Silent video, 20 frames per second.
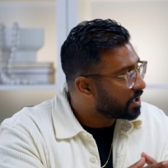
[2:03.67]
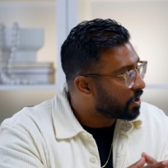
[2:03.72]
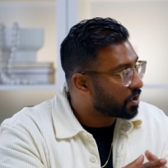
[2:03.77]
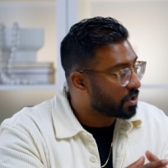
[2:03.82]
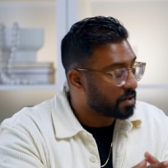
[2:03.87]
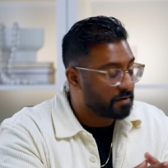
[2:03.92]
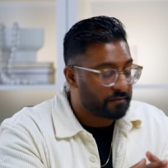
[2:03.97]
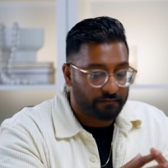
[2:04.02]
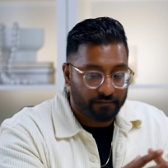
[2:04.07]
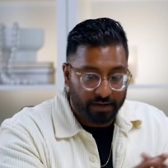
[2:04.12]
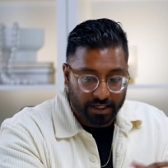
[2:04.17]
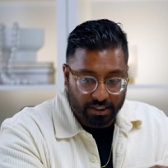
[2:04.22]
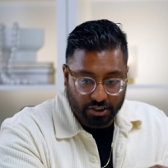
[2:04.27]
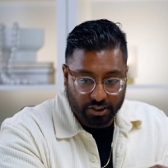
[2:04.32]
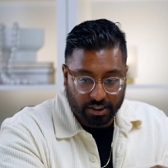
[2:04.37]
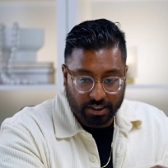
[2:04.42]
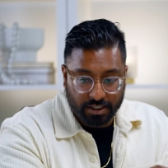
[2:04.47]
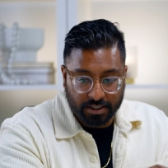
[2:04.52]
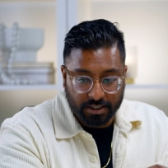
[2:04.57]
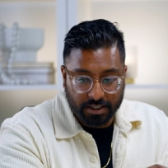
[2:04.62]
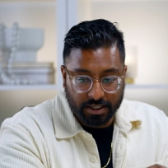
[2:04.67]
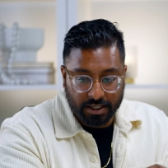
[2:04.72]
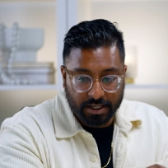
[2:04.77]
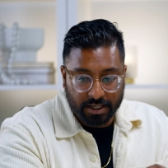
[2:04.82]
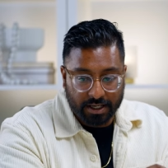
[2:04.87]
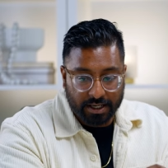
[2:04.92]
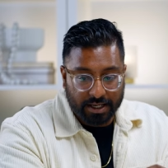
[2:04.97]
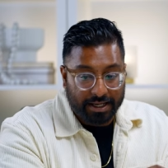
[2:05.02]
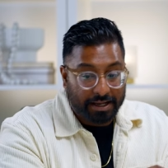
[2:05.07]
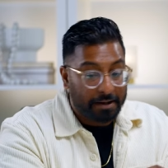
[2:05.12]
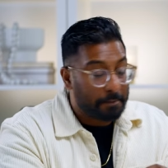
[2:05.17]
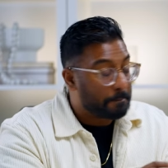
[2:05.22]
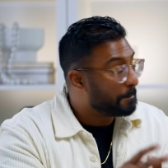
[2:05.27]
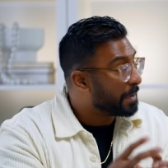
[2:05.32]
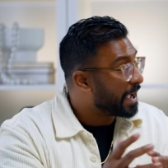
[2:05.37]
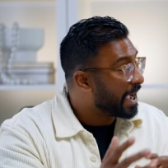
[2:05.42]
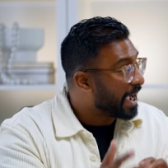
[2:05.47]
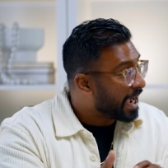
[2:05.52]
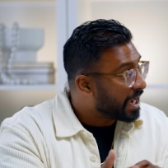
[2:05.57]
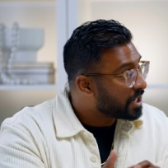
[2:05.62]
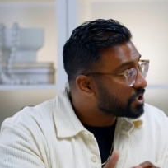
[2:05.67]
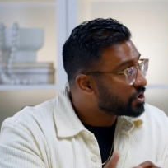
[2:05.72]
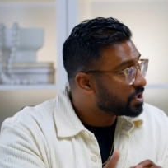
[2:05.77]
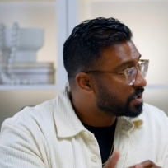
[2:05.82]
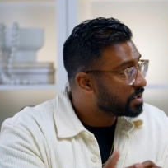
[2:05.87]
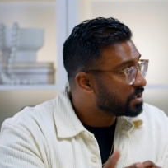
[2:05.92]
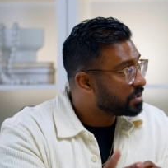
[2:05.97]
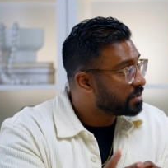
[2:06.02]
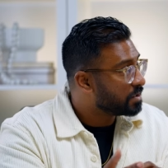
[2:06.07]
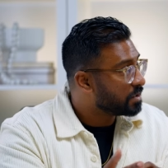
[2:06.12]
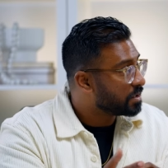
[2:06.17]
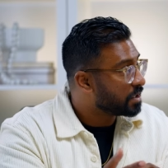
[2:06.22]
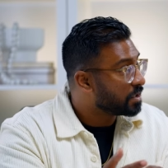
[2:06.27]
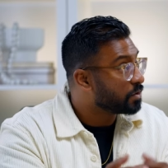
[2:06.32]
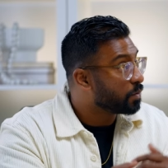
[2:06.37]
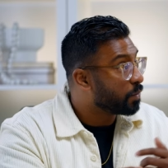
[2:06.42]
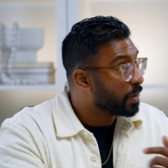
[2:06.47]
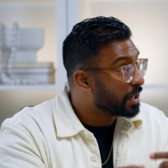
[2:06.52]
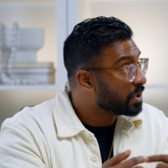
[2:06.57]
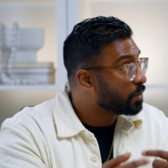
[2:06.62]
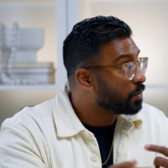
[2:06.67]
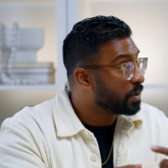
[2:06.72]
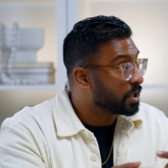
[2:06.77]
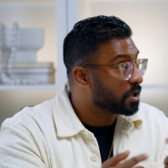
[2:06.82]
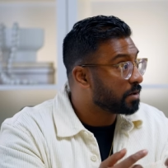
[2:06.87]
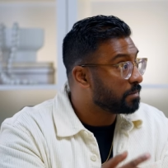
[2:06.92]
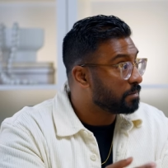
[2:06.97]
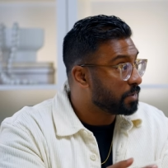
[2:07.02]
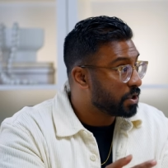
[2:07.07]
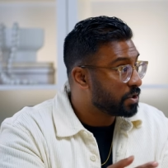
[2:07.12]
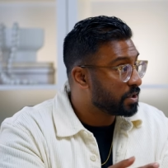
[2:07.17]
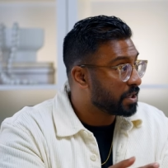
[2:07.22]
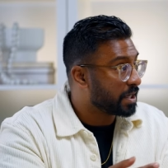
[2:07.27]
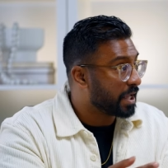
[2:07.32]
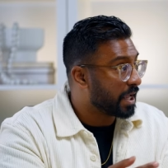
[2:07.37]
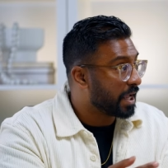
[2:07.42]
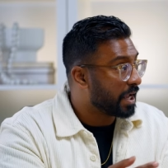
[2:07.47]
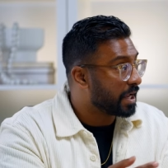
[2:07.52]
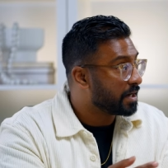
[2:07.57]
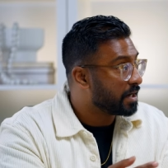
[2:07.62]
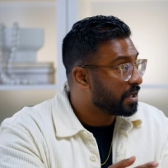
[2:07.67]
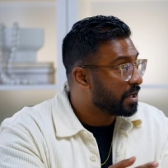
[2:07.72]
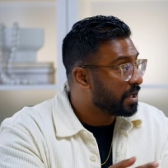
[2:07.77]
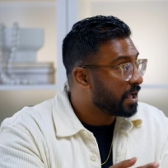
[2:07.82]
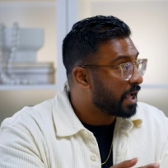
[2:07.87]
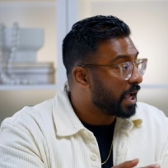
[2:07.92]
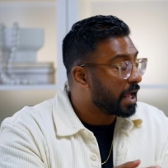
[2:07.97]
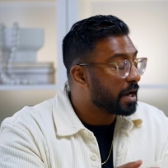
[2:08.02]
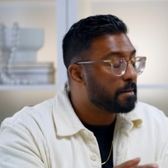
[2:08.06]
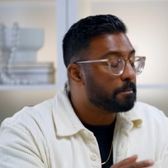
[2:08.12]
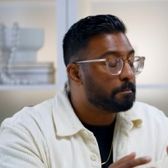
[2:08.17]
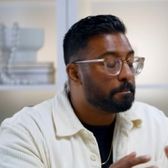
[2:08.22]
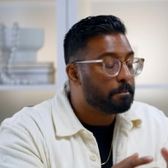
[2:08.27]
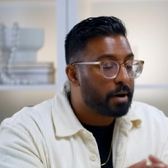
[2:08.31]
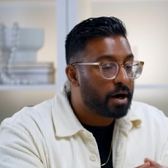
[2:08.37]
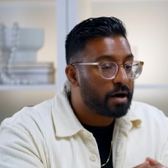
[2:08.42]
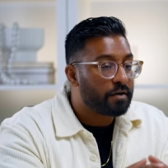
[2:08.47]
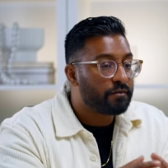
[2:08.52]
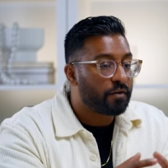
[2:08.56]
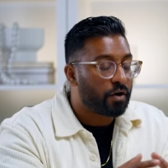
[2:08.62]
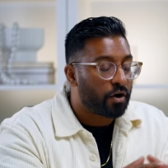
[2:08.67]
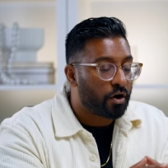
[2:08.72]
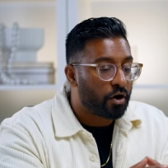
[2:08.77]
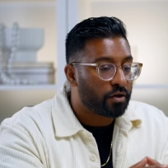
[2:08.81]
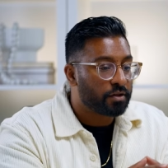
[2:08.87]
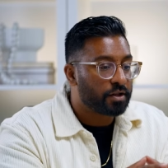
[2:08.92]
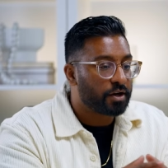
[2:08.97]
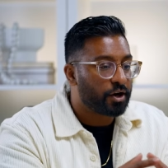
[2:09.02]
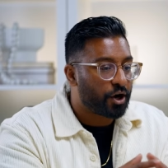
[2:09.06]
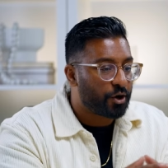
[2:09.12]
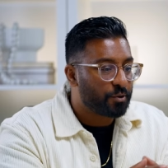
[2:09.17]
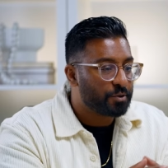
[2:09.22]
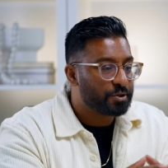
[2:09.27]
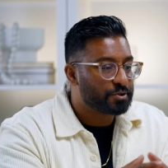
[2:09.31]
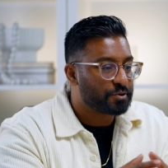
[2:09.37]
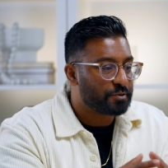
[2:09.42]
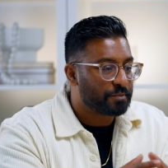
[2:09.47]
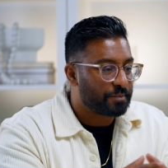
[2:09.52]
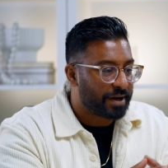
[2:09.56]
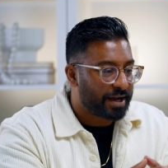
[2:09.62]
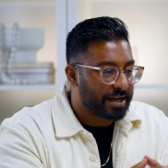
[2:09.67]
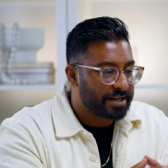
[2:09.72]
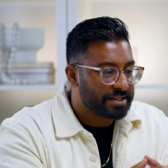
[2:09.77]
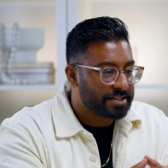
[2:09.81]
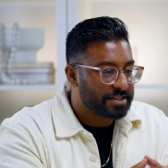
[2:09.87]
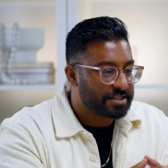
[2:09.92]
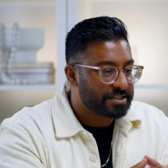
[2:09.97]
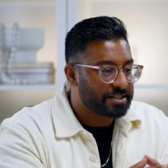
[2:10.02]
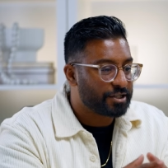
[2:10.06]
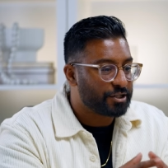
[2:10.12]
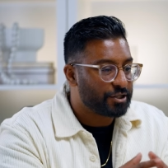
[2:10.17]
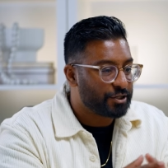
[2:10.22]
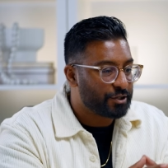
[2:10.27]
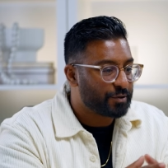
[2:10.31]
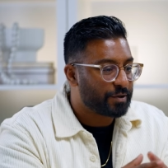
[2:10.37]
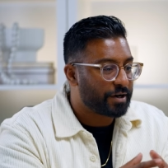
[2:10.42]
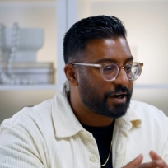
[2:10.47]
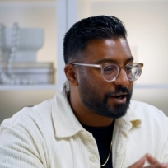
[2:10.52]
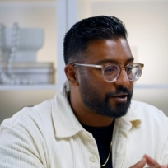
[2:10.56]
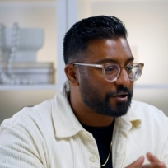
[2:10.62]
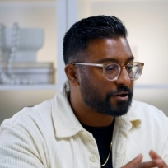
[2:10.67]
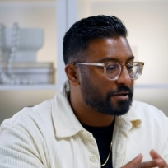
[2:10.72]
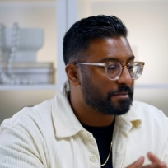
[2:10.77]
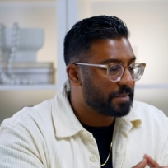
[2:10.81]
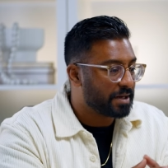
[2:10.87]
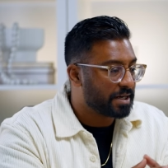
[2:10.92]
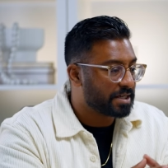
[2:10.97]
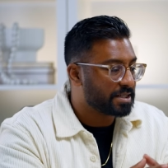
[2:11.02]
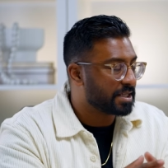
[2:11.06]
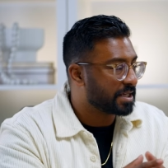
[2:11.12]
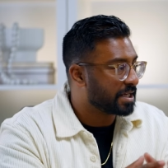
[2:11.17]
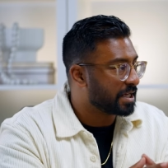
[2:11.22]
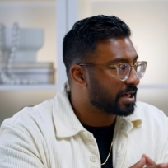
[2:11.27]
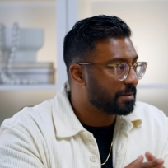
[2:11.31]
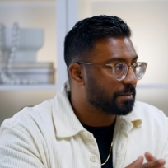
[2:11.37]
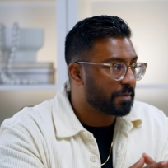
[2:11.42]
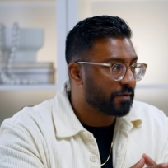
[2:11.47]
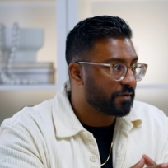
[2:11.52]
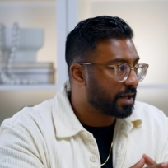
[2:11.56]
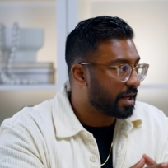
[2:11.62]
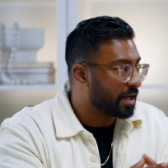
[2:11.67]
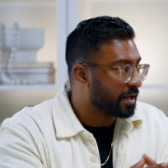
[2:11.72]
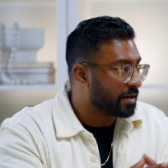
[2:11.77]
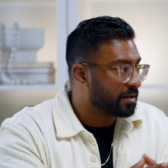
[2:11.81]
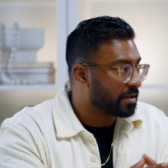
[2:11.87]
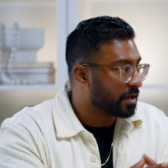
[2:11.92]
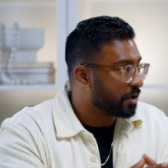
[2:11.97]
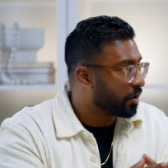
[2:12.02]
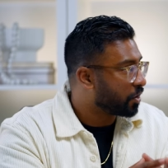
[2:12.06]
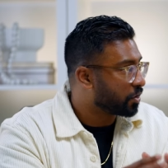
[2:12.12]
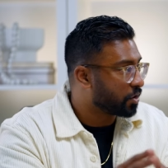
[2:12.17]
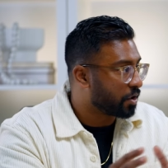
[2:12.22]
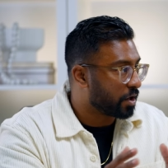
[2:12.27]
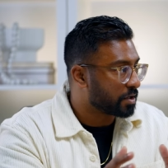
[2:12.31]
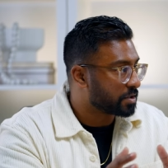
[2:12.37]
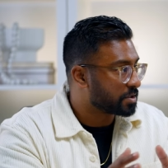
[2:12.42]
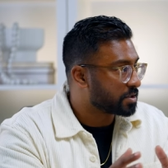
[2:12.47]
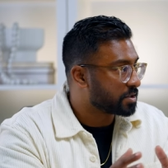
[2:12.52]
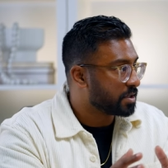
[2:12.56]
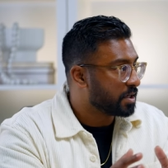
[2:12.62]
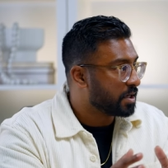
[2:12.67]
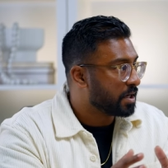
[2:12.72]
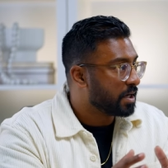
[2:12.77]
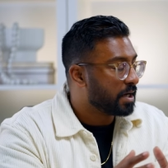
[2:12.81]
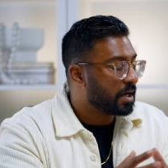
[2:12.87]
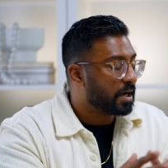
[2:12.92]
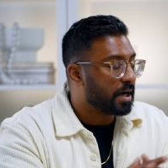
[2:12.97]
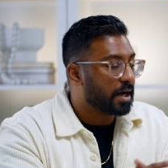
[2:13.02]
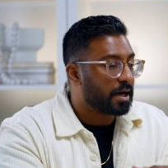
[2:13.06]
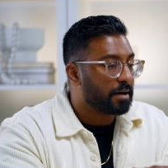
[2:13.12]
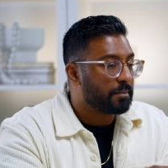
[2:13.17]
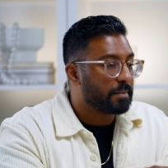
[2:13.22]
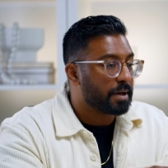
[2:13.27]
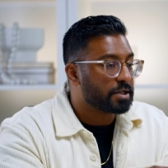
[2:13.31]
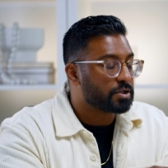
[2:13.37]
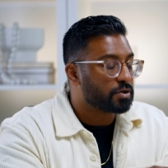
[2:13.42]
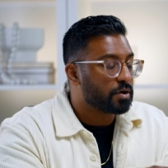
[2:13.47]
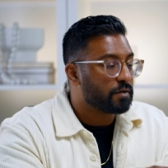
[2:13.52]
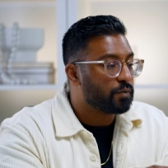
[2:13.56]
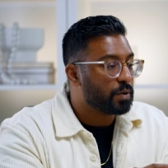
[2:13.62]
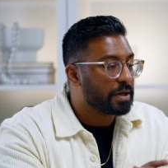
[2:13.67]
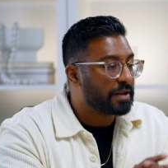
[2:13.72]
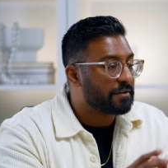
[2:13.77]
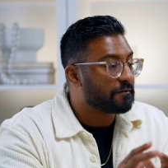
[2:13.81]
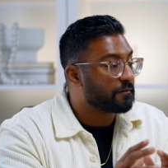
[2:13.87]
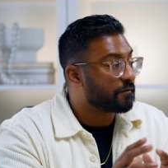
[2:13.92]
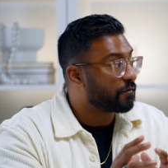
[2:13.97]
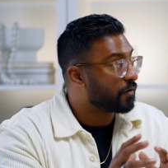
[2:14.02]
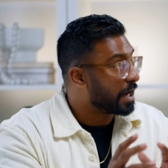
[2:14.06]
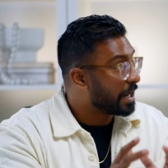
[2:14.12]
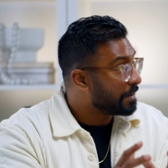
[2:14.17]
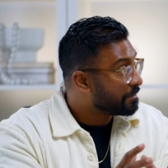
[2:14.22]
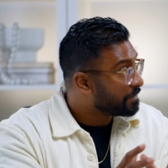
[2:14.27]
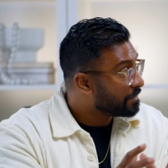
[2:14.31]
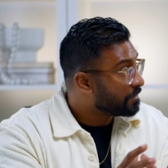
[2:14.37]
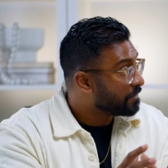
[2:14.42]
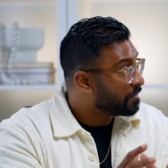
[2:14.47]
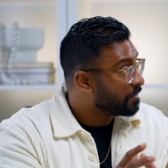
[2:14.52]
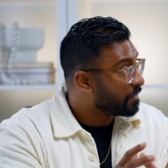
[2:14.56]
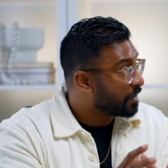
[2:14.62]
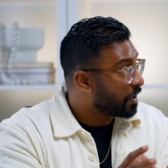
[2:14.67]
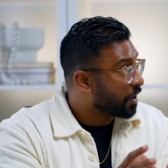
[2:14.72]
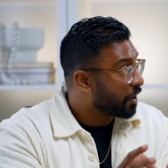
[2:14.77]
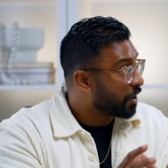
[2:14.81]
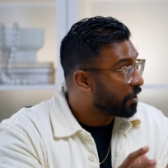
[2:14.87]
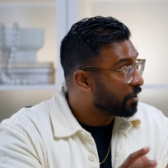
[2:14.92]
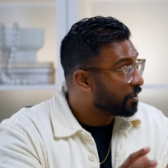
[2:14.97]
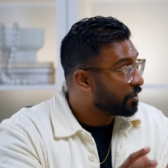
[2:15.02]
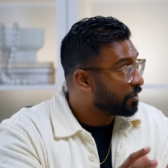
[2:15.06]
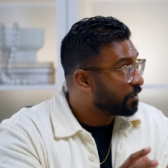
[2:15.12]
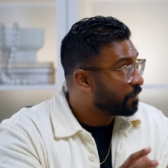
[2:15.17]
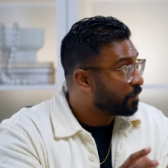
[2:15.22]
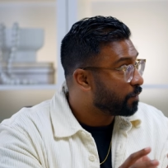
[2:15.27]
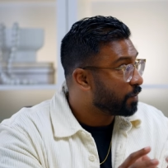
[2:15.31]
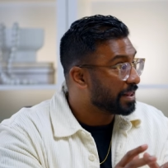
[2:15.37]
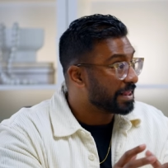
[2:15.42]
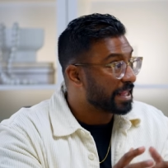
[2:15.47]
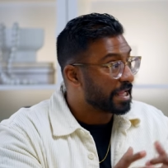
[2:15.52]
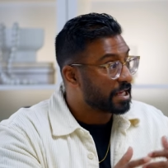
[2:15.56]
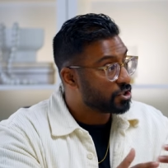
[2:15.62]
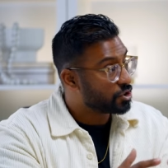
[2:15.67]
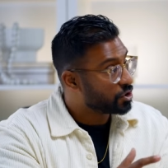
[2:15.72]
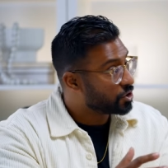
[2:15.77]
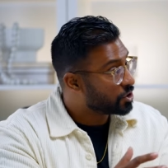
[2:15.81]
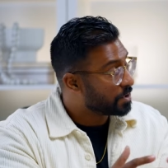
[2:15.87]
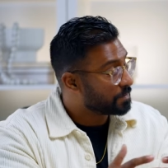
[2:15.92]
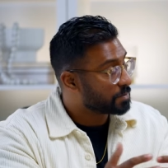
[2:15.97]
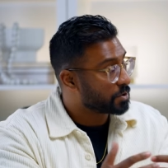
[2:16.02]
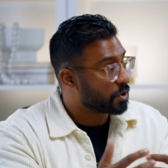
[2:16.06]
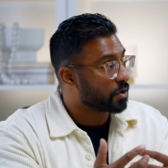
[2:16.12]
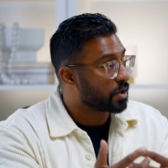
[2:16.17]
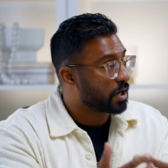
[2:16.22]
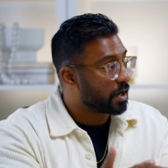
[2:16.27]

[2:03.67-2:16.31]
in our conviction, compassion in the way that we communicate, and above all, it always reminds us that you and I are committed to the kingdom of God at all costs. Um, and so if we can frame our relationships and our